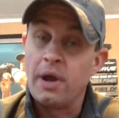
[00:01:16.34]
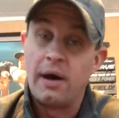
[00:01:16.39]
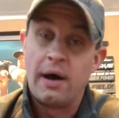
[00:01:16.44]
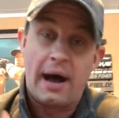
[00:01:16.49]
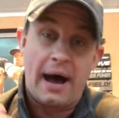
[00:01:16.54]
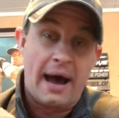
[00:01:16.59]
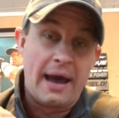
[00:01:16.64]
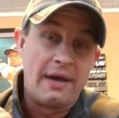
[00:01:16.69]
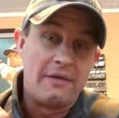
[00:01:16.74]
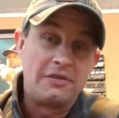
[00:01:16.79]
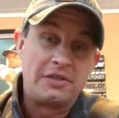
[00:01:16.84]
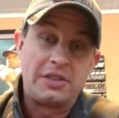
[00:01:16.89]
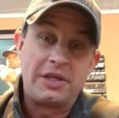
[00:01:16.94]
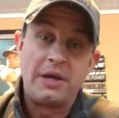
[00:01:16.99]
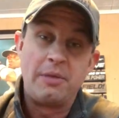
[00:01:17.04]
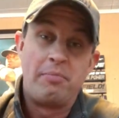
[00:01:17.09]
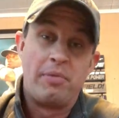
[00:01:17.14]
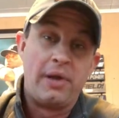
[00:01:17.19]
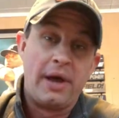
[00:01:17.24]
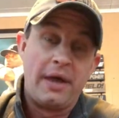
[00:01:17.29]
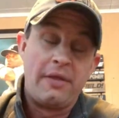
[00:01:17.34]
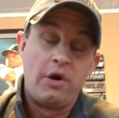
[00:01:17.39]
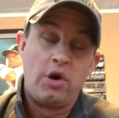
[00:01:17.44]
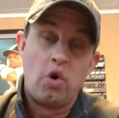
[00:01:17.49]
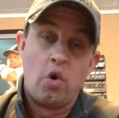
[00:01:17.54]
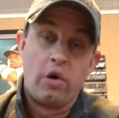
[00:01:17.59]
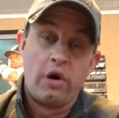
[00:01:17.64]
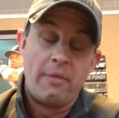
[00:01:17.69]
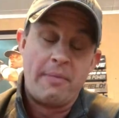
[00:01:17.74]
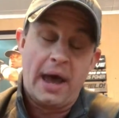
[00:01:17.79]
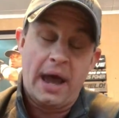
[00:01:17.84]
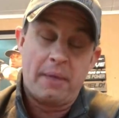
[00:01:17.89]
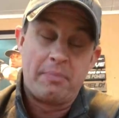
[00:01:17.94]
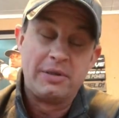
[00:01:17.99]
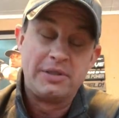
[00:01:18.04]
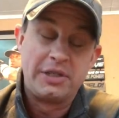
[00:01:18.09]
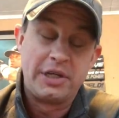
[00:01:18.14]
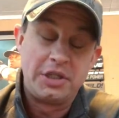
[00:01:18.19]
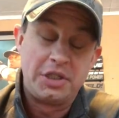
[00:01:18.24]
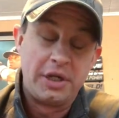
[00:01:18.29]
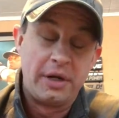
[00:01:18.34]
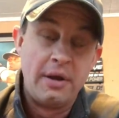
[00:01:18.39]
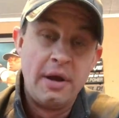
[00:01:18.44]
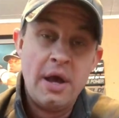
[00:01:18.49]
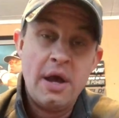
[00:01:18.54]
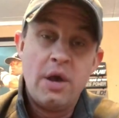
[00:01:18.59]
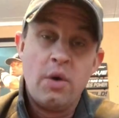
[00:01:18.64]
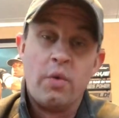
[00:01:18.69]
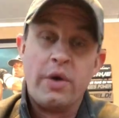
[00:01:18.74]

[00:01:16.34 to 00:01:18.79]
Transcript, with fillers: uh, I have seen play the quarterback position.